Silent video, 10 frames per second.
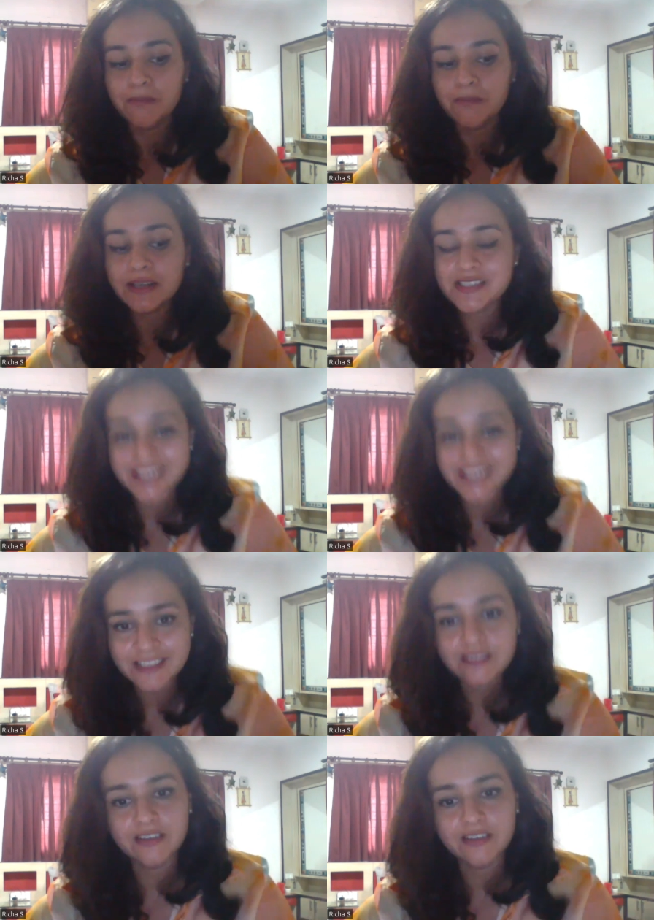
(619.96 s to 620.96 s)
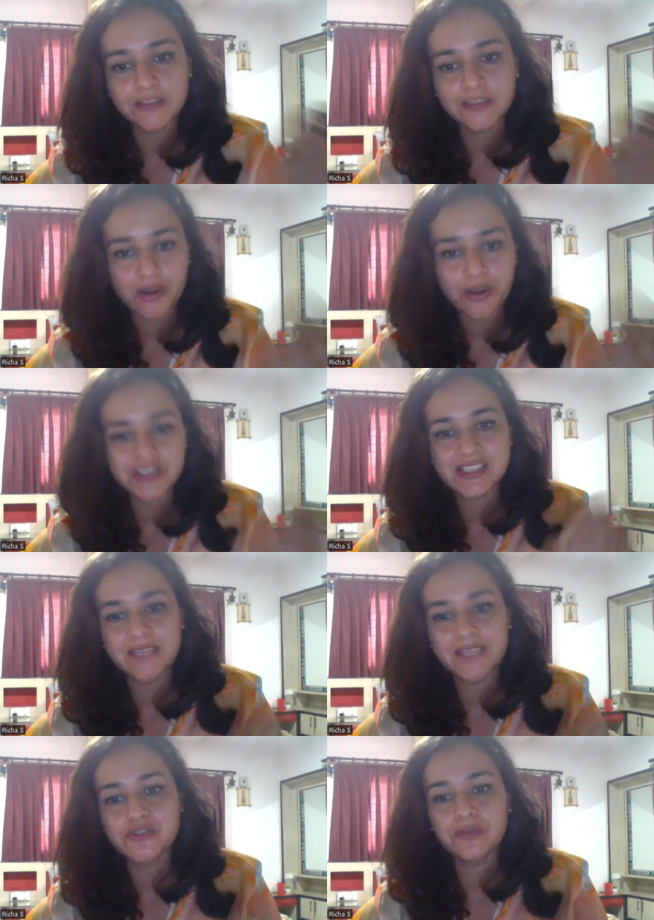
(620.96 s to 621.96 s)
But still, the project
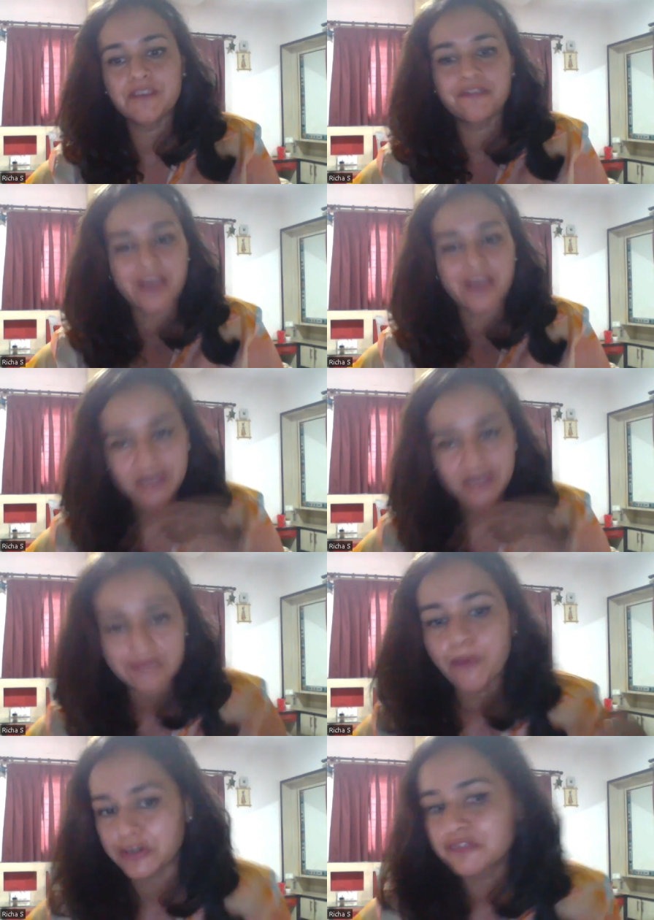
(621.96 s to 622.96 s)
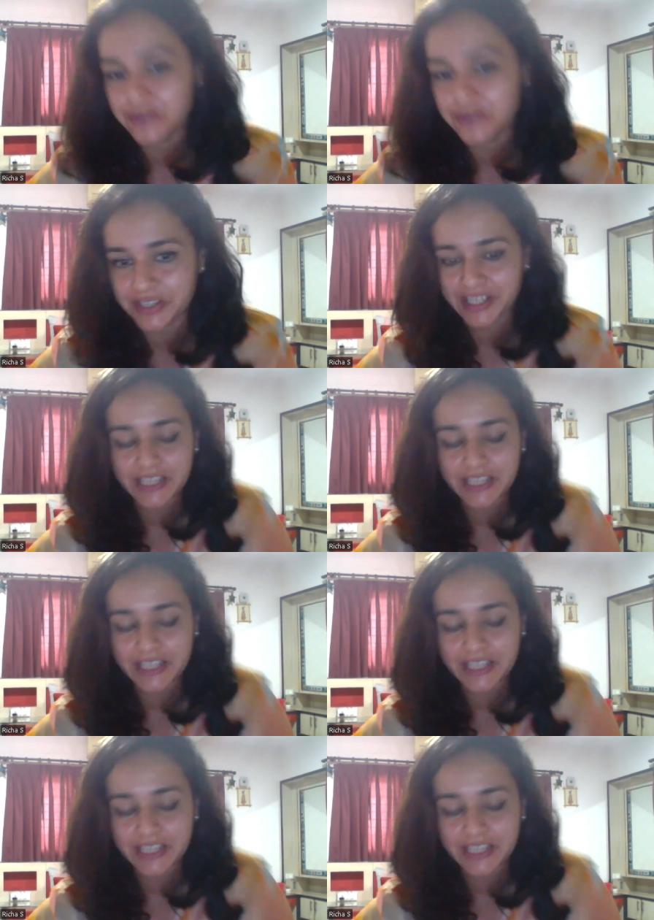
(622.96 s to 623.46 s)
seems to be very important for India.